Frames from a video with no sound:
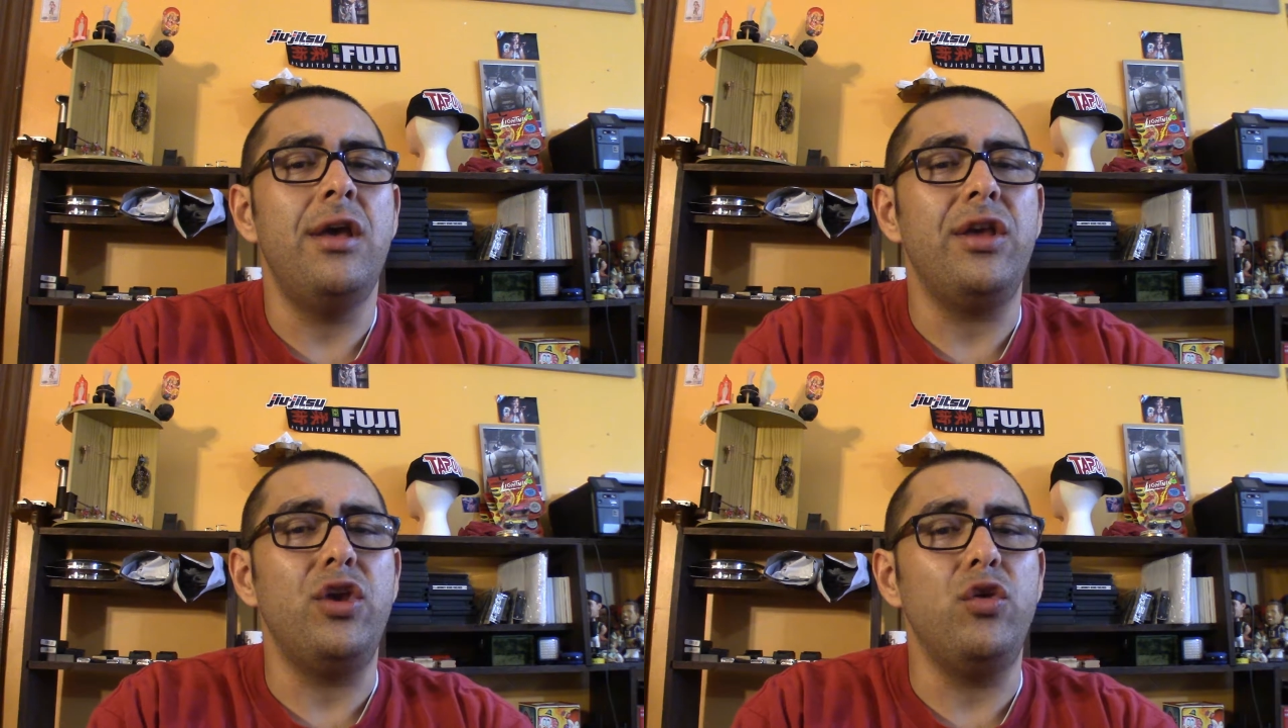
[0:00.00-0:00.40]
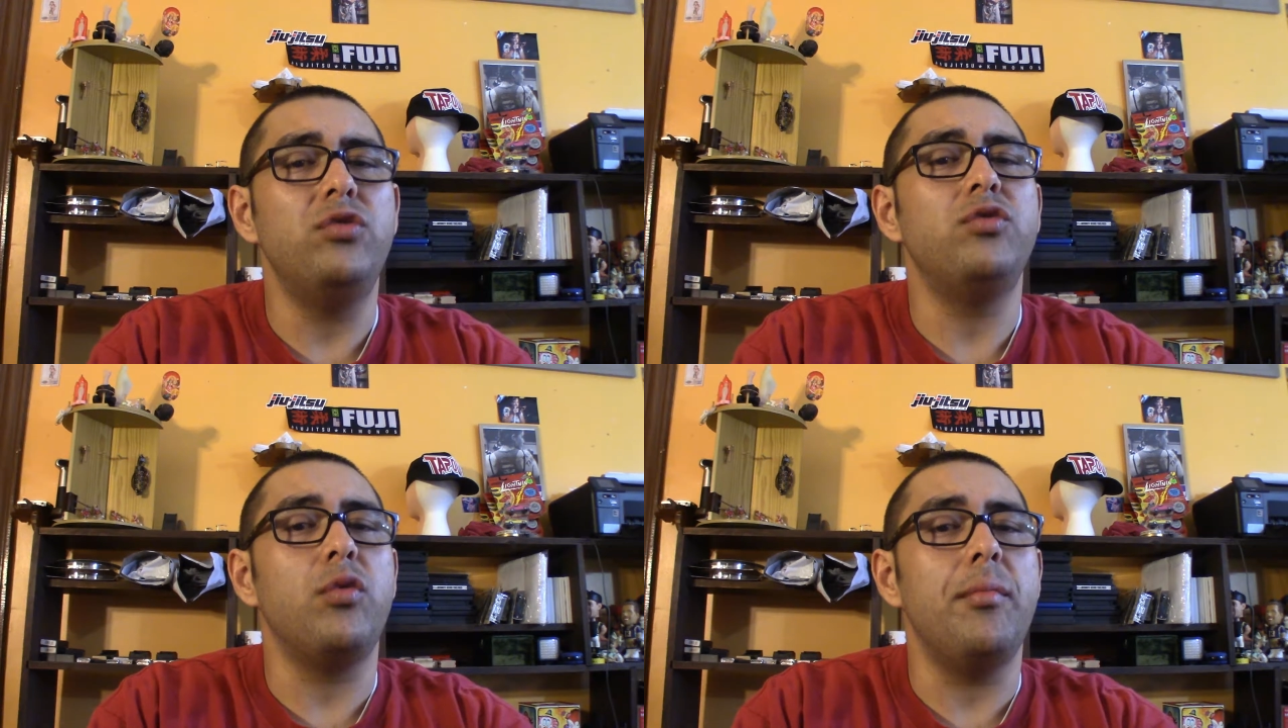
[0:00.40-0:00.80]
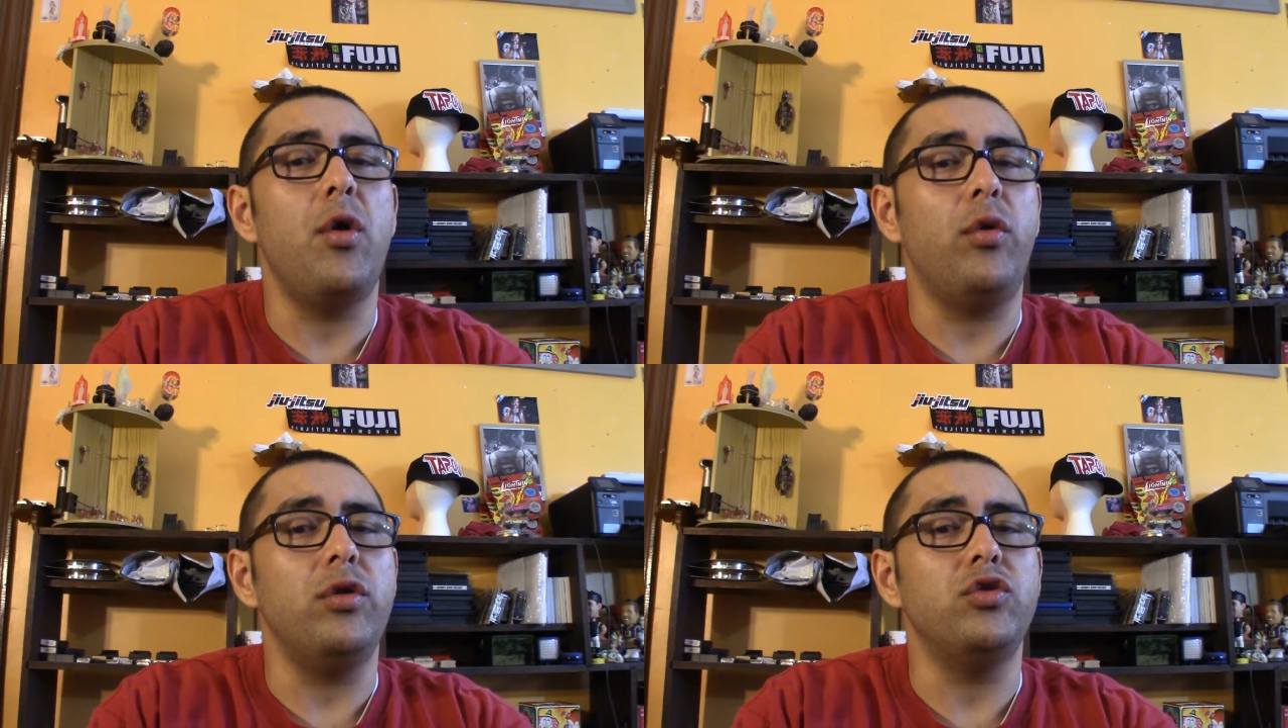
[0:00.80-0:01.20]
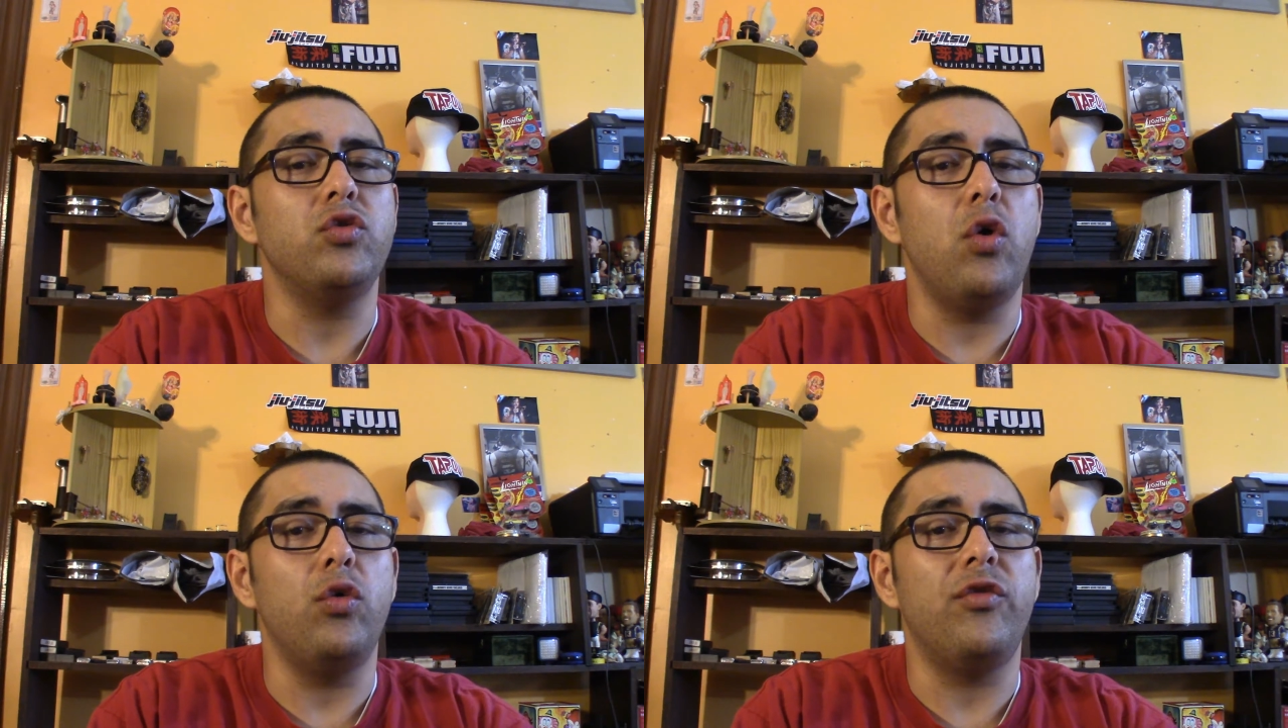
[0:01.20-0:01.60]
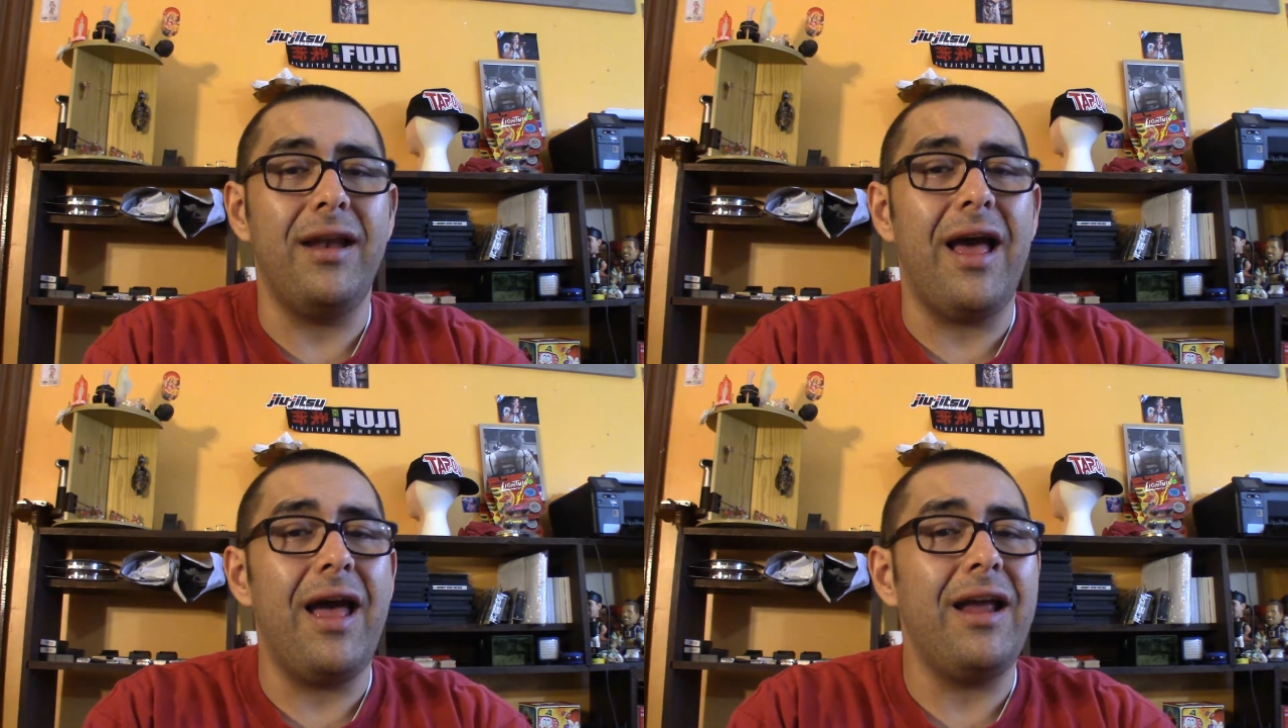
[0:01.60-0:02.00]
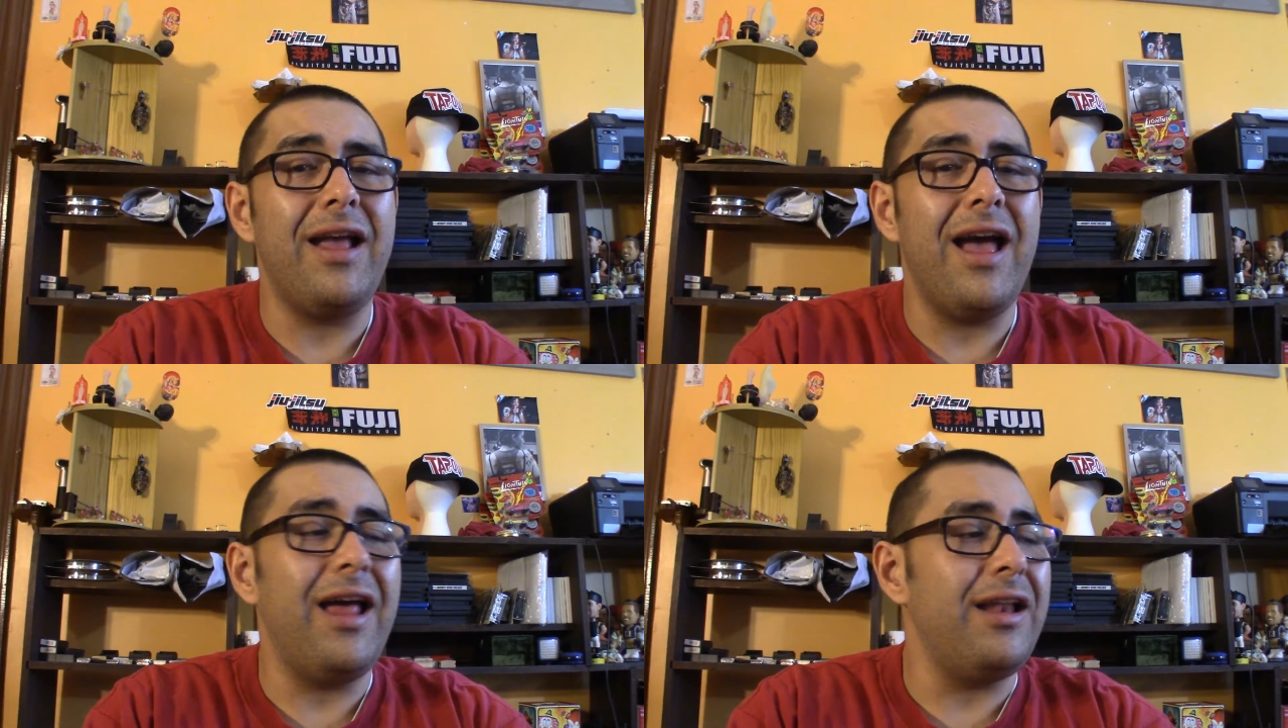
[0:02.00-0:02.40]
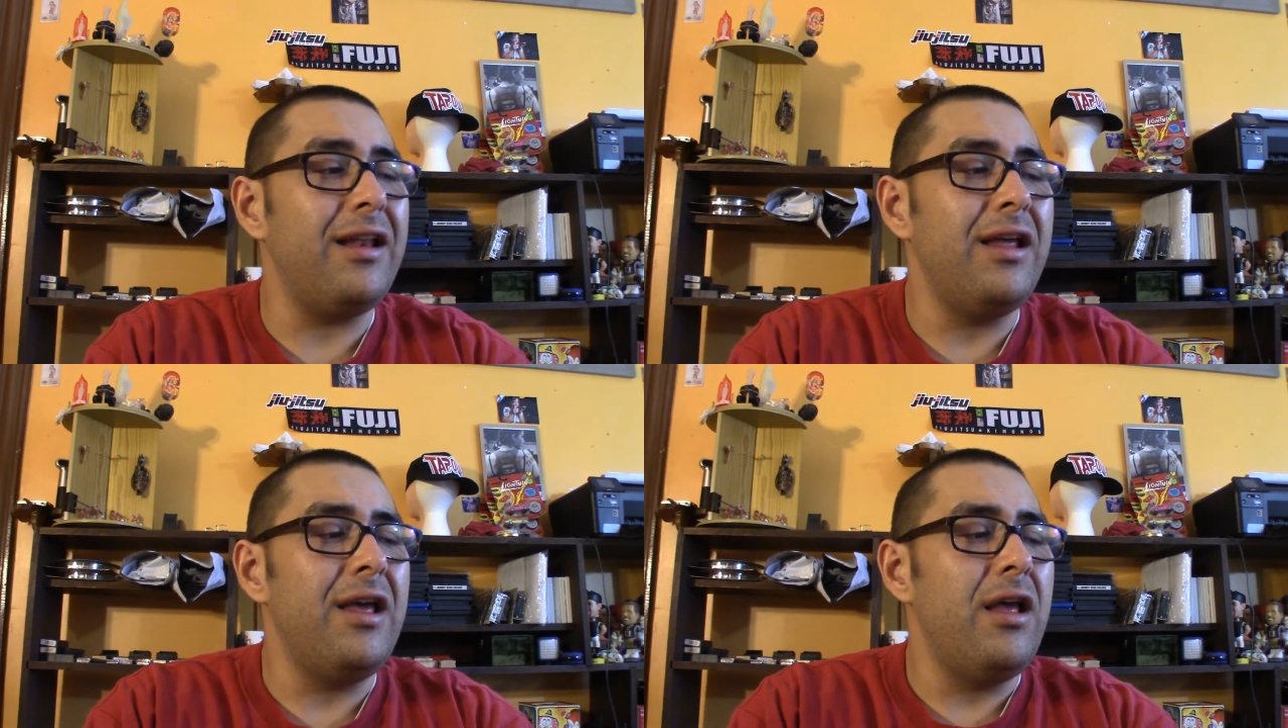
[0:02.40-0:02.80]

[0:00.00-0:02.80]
used remote controls. I got